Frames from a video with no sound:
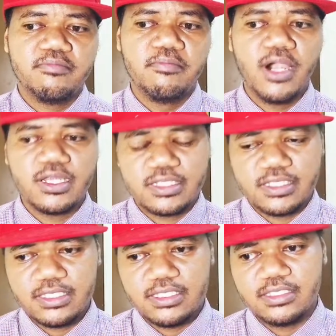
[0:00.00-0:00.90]
but
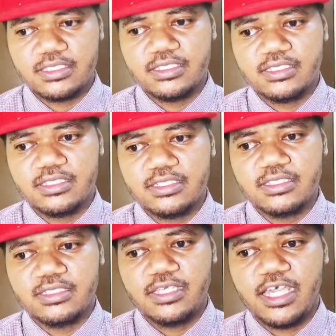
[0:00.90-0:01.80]

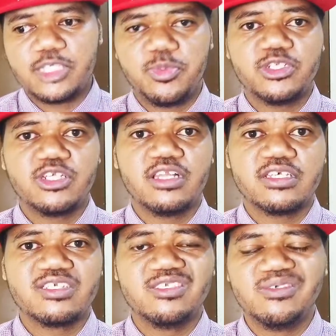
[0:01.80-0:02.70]
expert
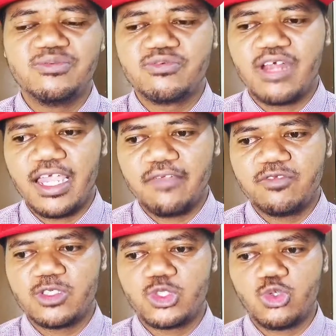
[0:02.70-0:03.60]
knowledge
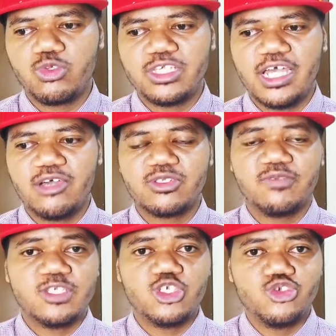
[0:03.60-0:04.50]
derived solely out of
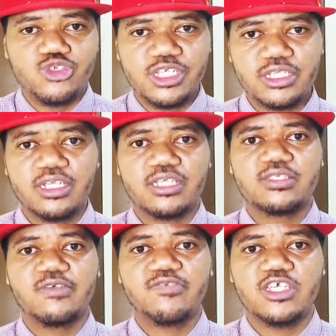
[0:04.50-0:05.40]
the
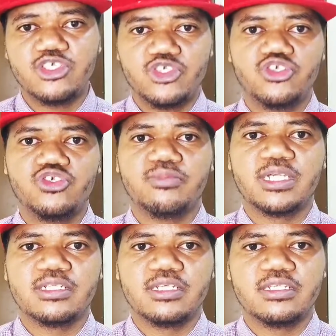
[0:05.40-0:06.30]
uniqueness of each
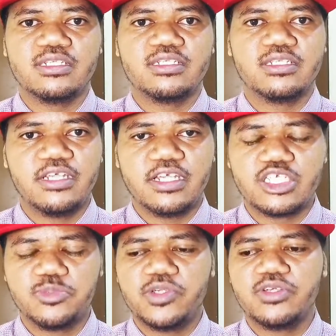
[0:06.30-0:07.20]
human and their
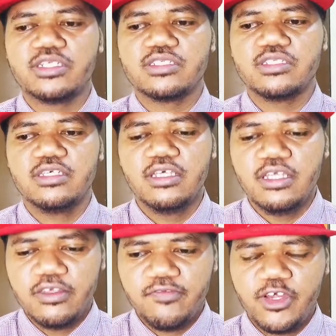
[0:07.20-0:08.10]
experience.
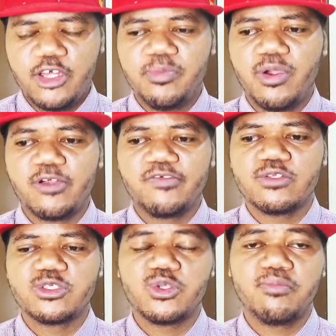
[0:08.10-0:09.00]
Very
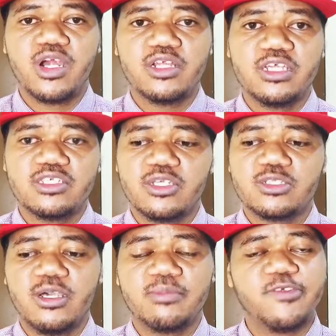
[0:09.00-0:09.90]
powerful. So Marlians had
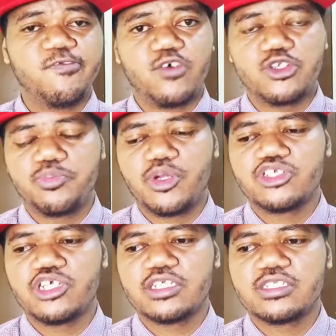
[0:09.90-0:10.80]
found the fourth
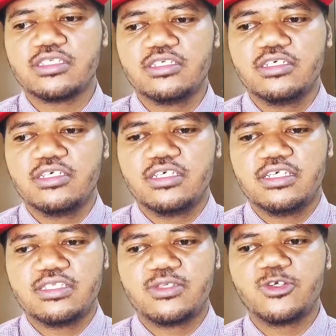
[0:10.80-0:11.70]
project.
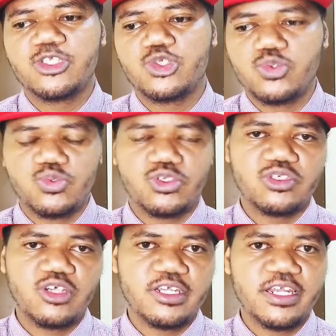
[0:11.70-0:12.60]
It's going to
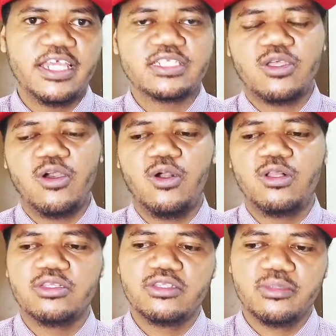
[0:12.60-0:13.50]
connect
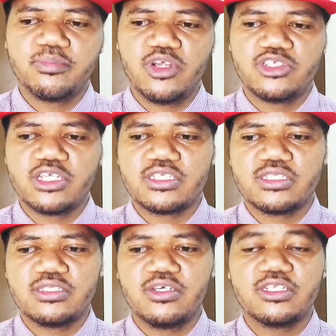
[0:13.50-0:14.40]
all the
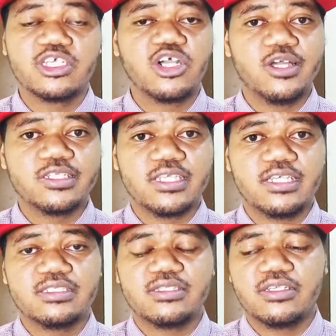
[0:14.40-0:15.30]
projects on a content